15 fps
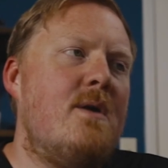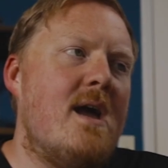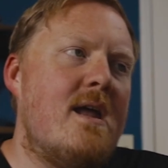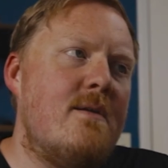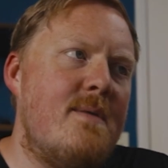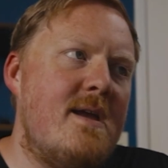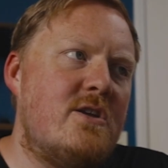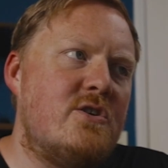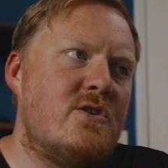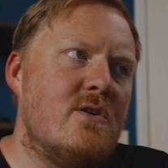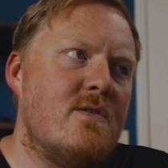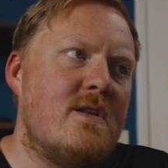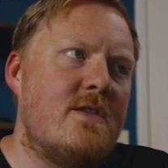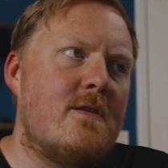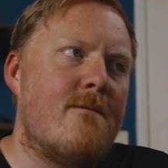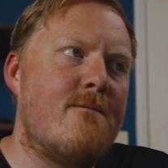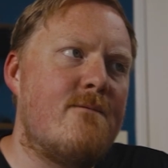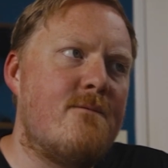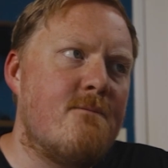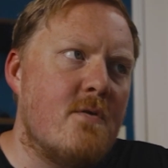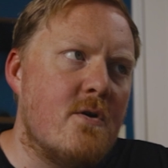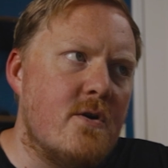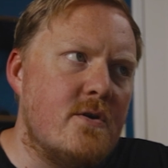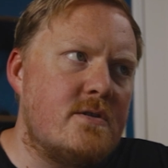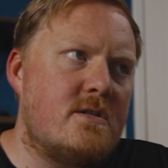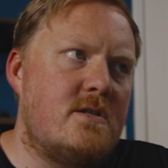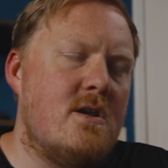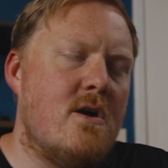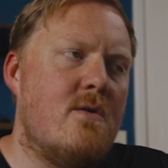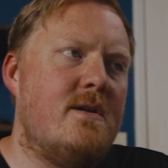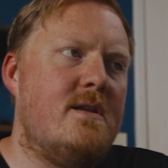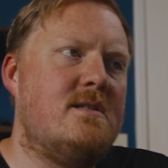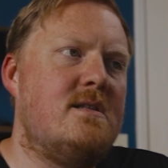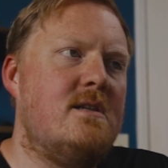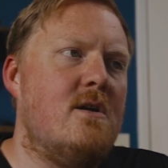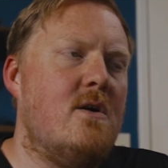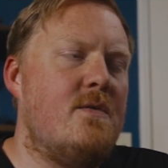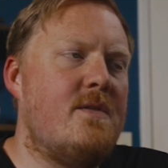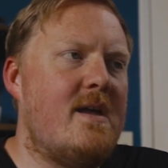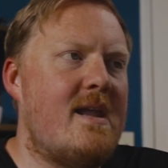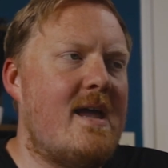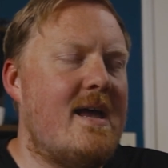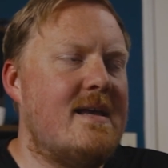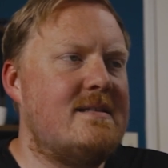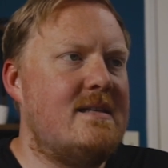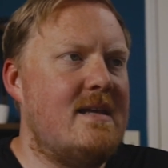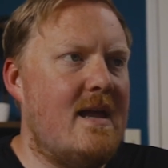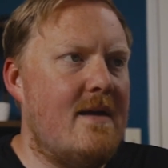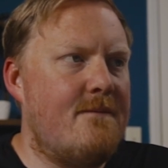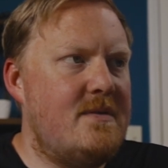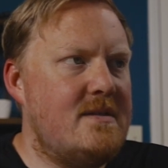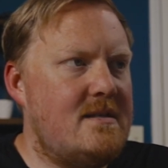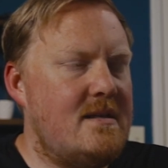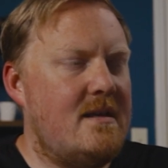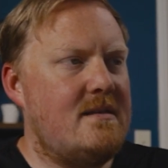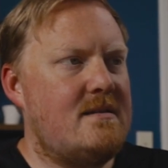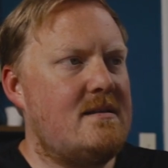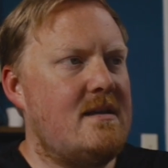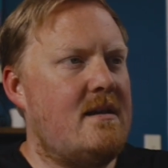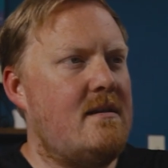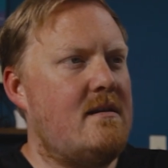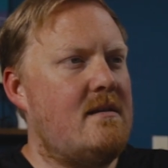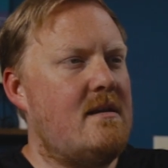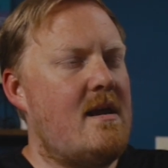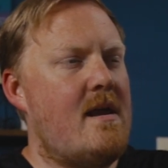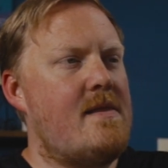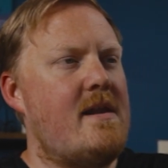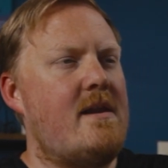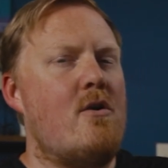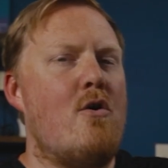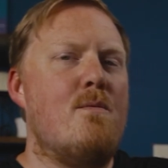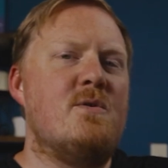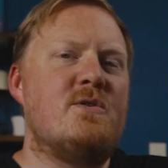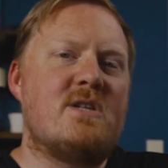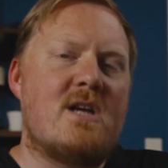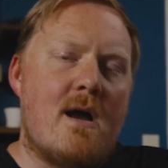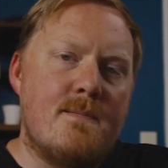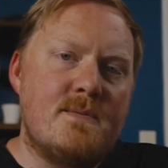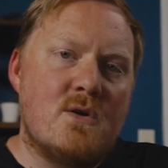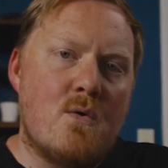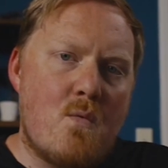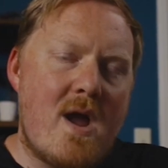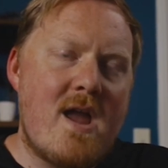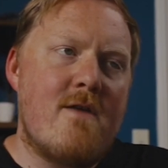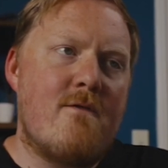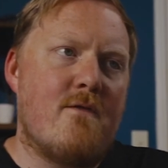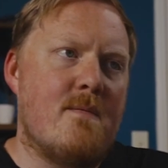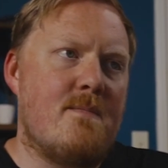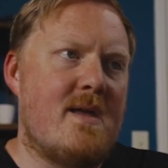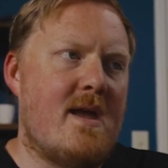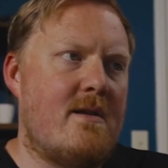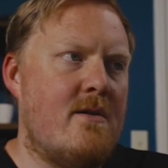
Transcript: we gotta make sure that the first note is the note that has the emphasis and that it almost comes away from that